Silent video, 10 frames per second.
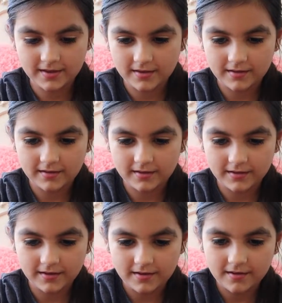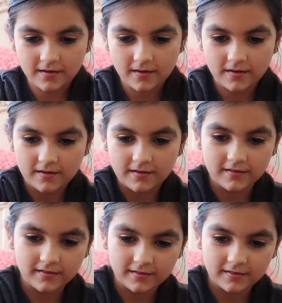Nobody speaks.